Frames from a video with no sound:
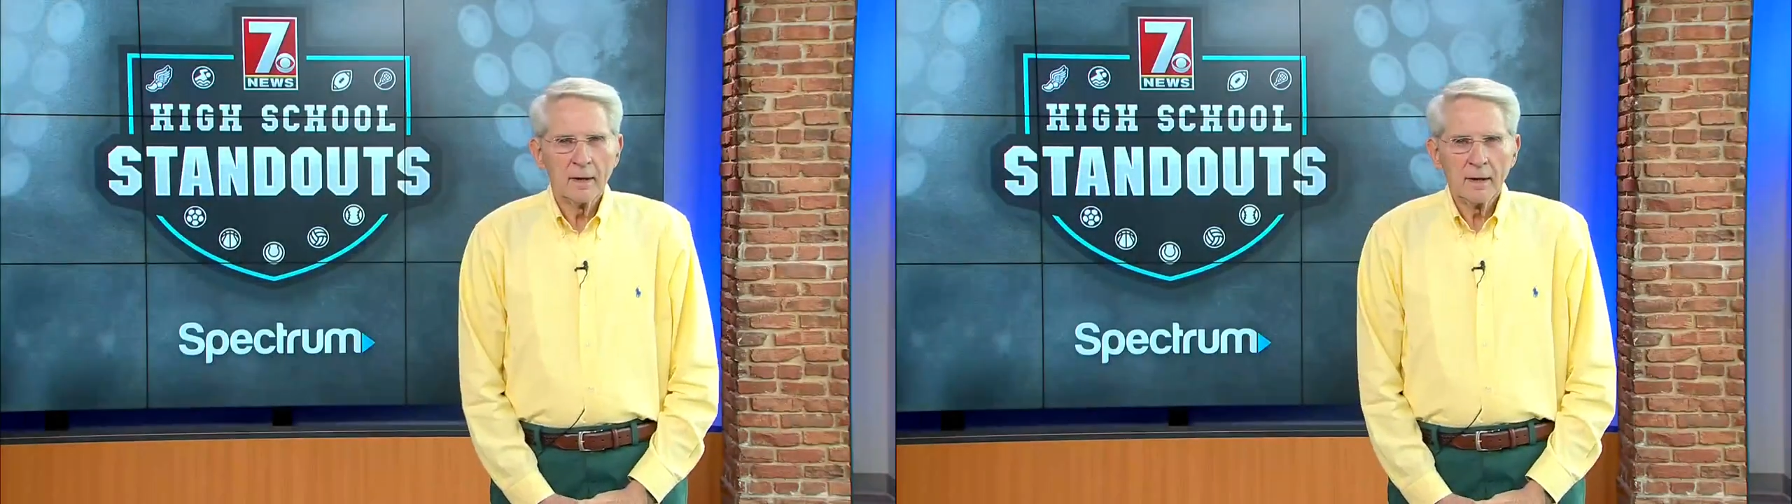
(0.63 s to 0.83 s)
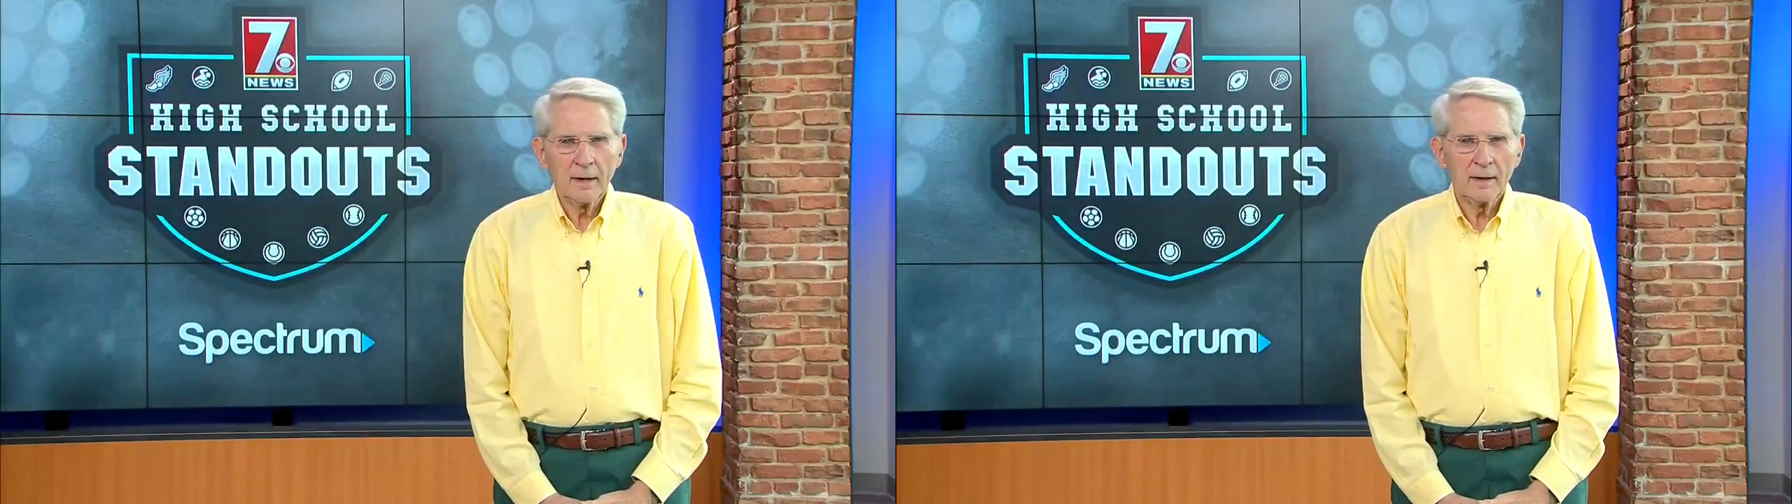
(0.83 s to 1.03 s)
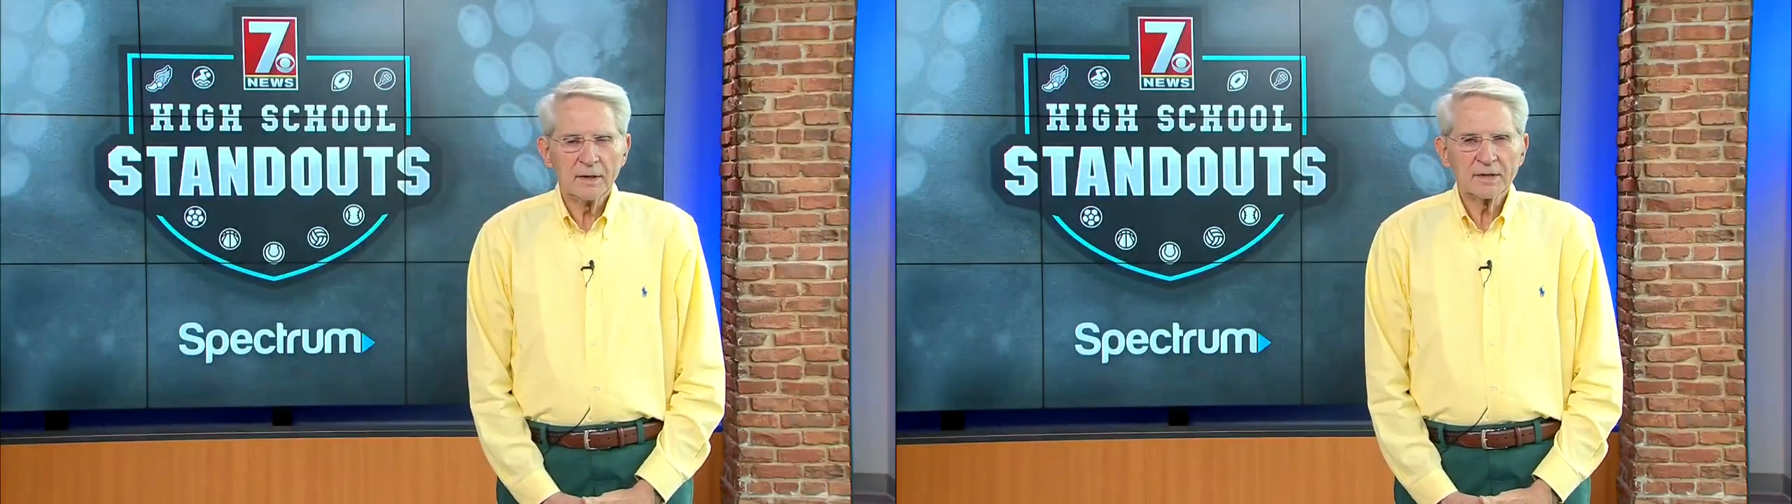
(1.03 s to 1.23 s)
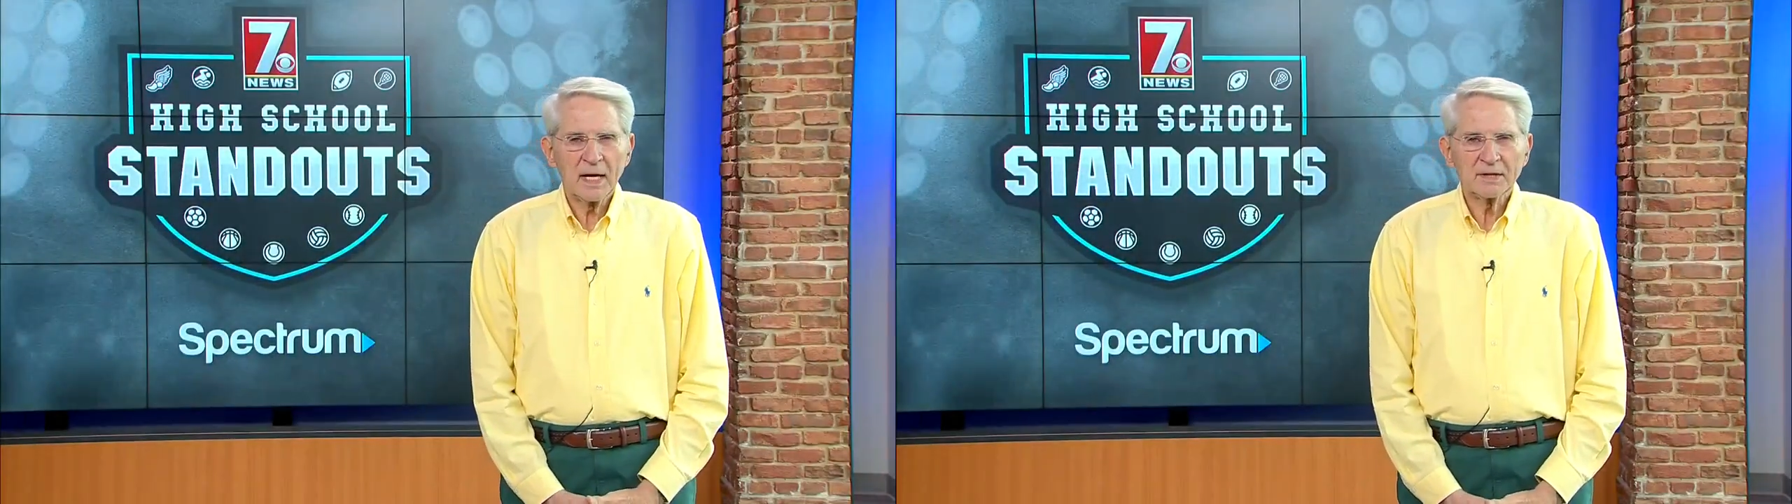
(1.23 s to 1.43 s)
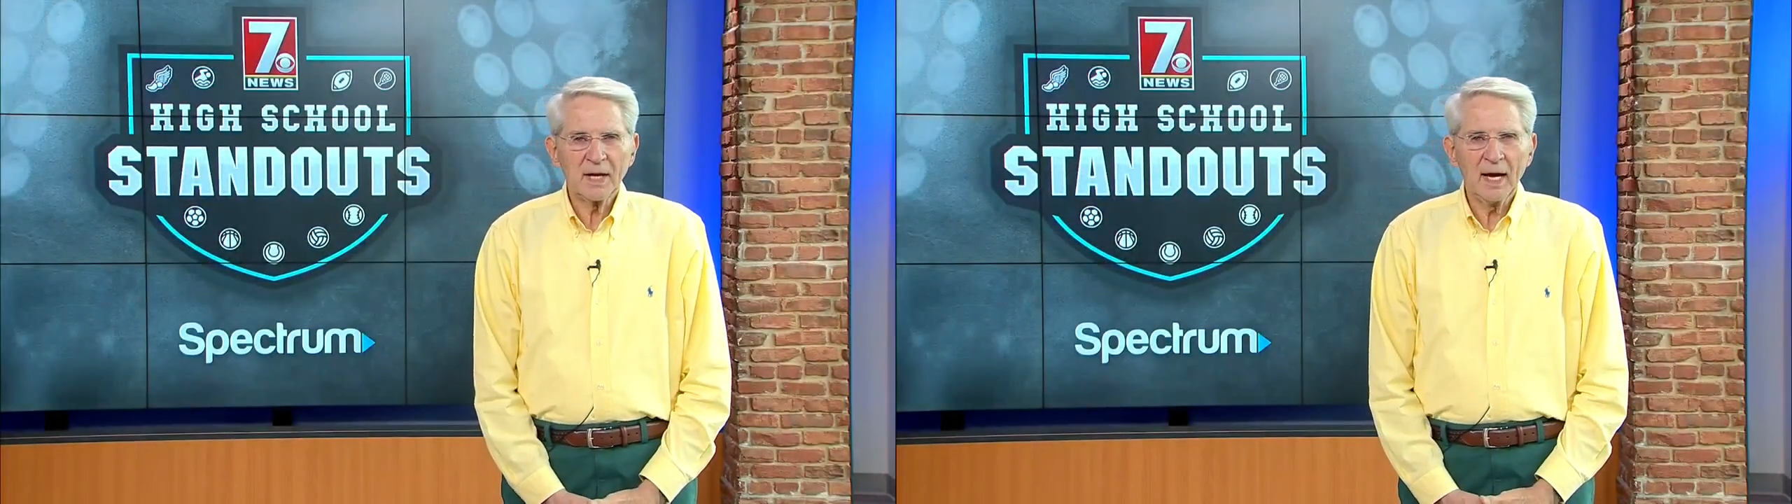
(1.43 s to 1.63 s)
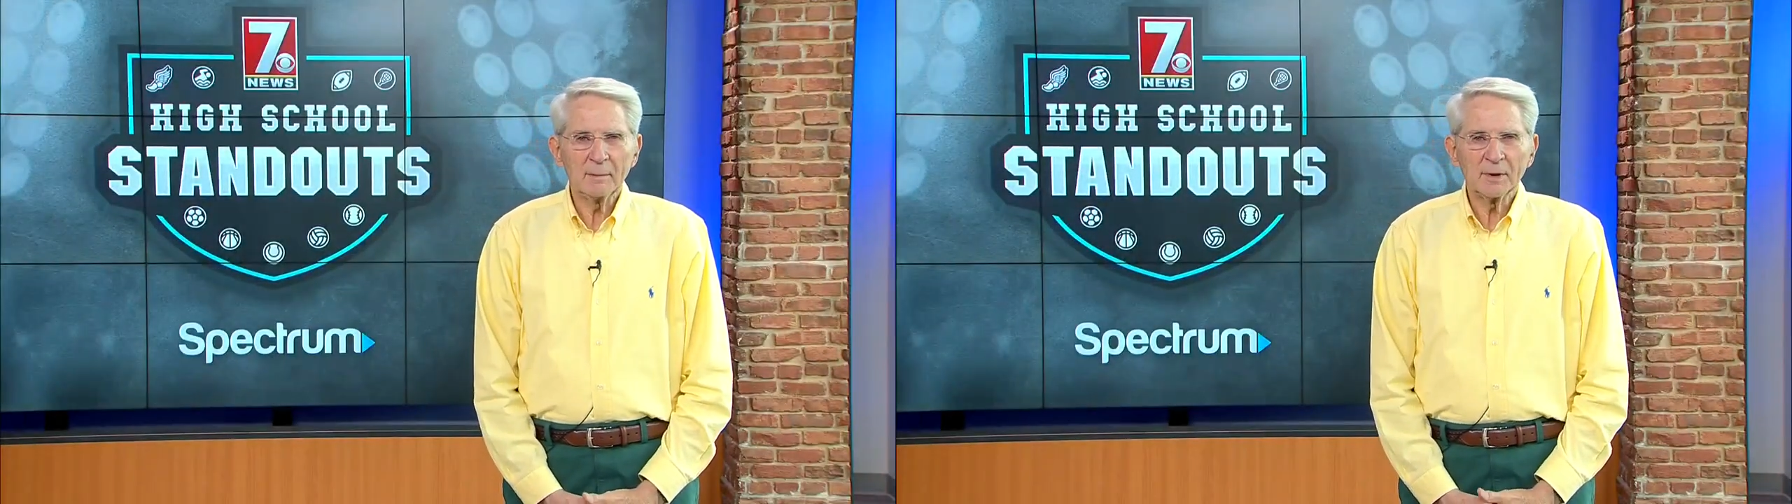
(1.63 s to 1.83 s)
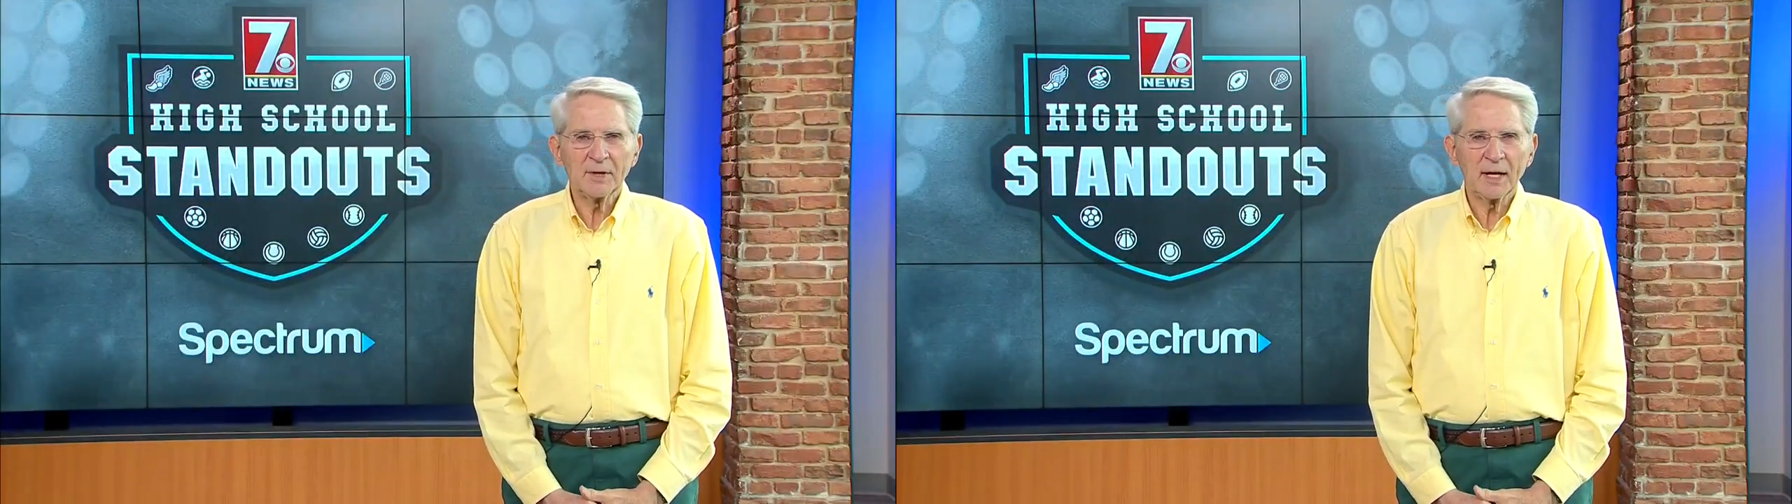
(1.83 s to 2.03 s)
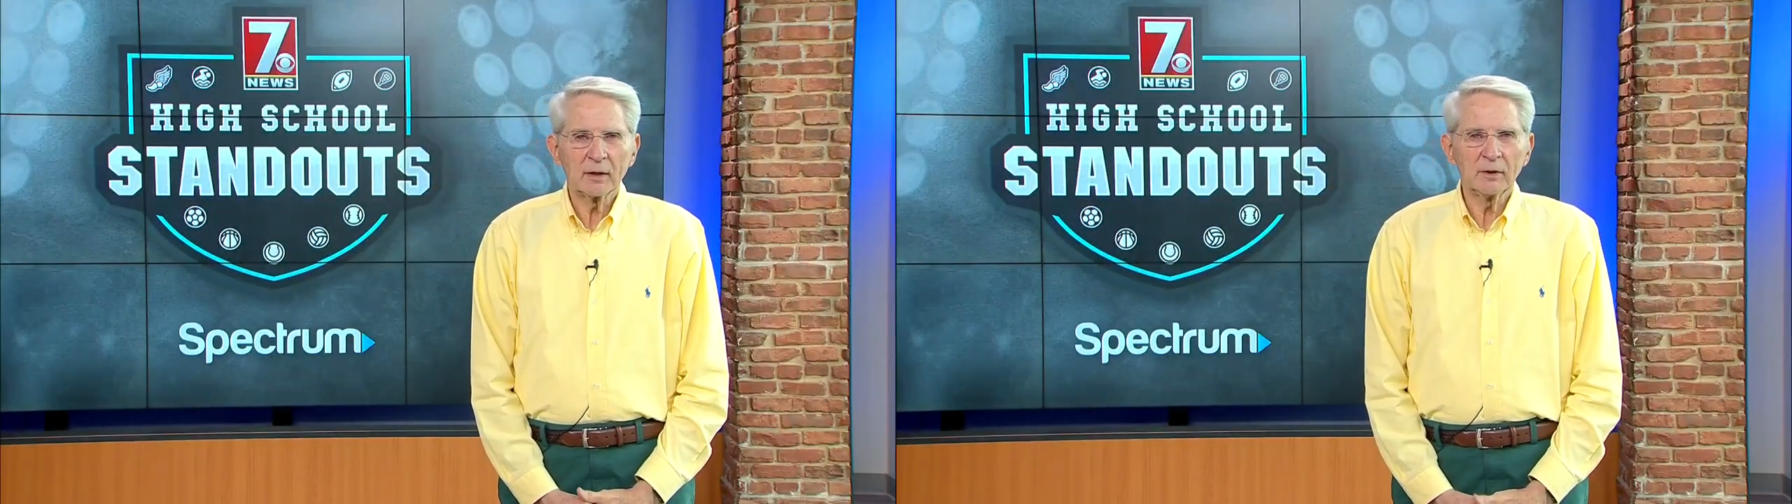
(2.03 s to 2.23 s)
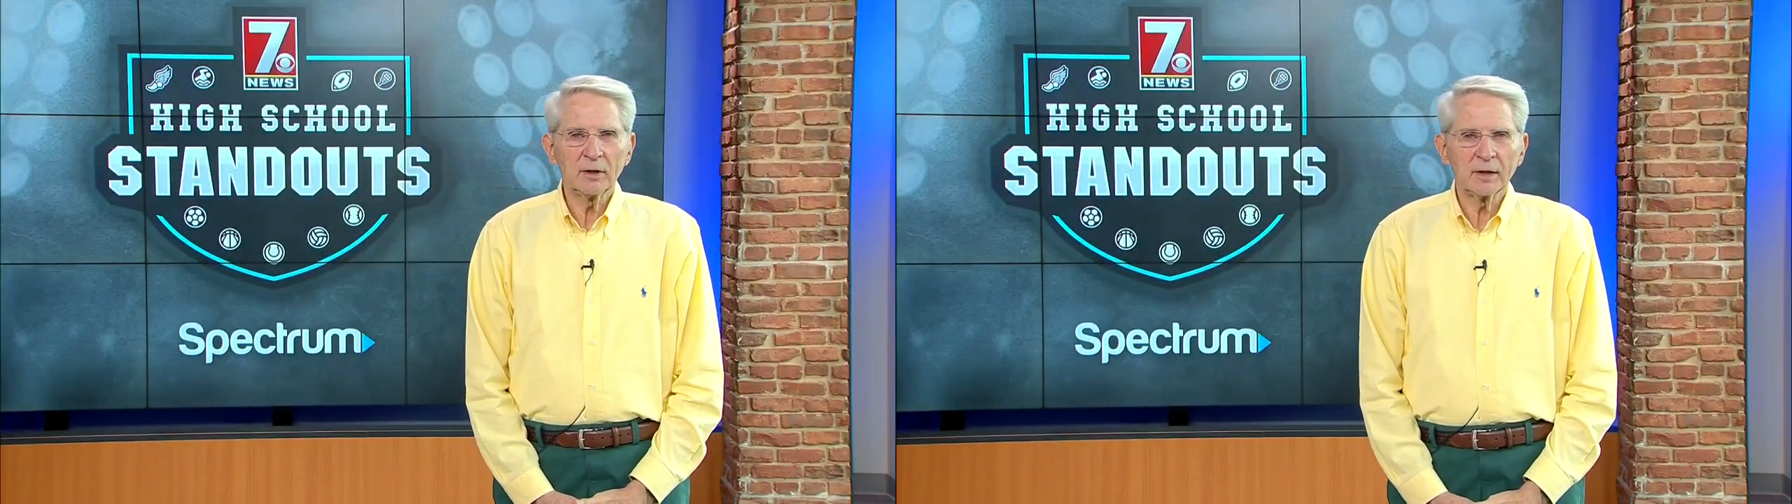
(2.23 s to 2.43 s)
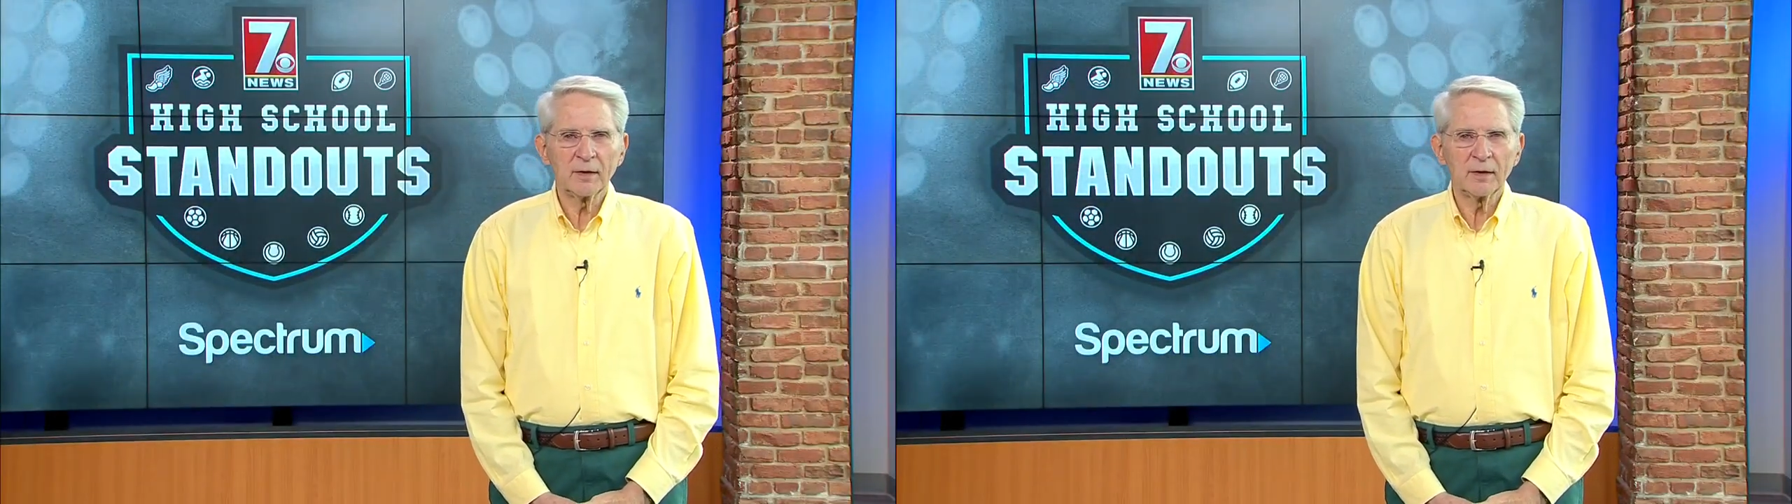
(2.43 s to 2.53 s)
It is that time to take a look